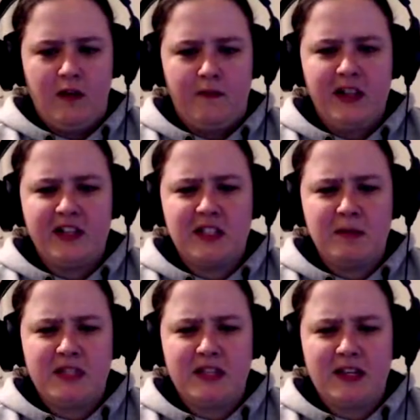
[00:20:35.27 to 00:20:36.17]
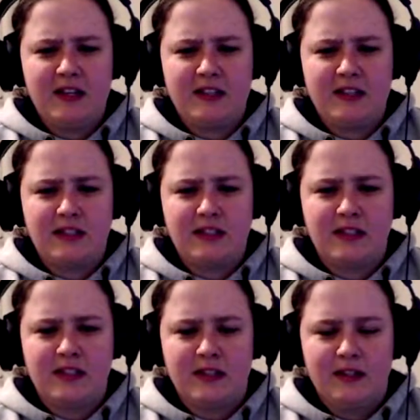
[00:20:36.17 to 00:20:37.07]
Thanks, Libertus!
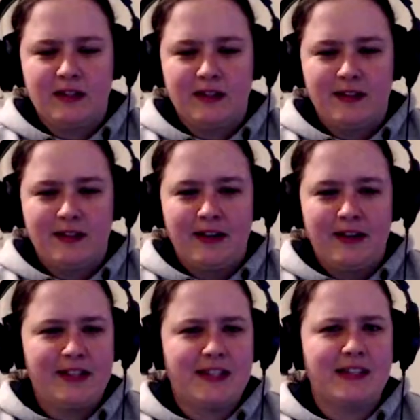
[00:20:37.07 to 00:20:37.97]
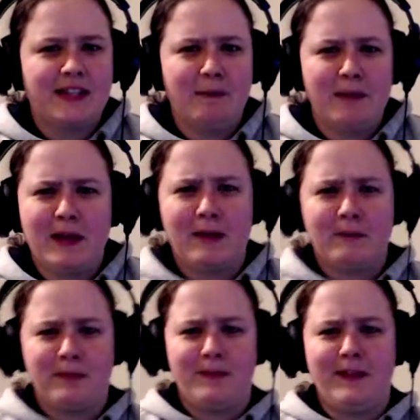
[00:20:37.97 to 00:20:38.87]
He says, keep it up!
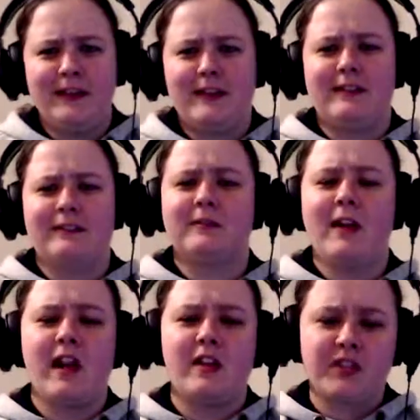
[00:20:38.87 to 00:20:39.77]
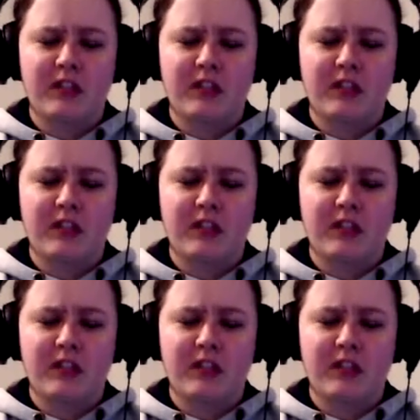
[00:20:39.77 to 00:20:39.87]
Thank you! Right.